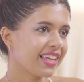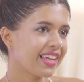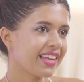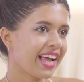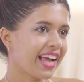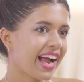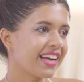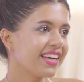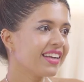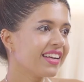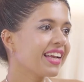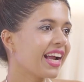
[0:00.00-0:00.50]
then
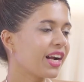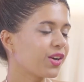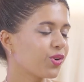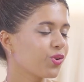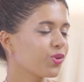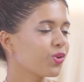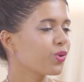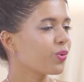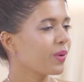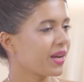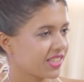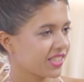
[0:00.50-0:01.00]
I didn't get to
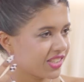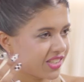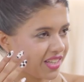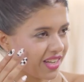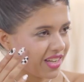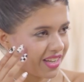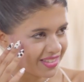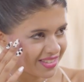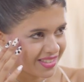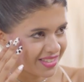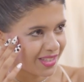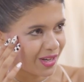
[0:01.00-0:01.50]
the question
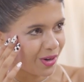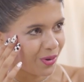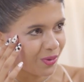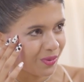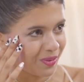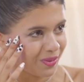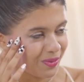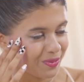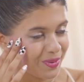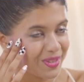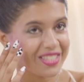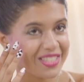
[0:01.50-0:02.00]
answer
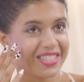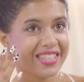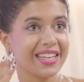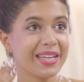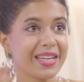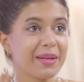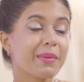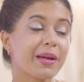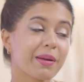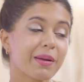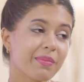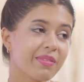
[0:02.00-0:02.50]
round, which
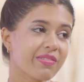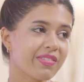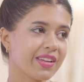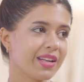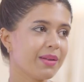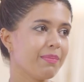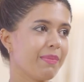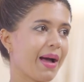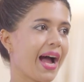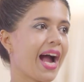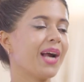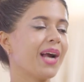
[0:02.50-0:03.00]
really made me
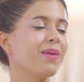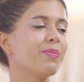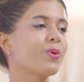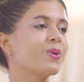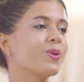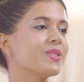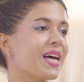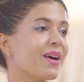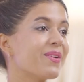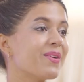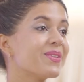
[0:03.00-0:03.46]
feel bad, because I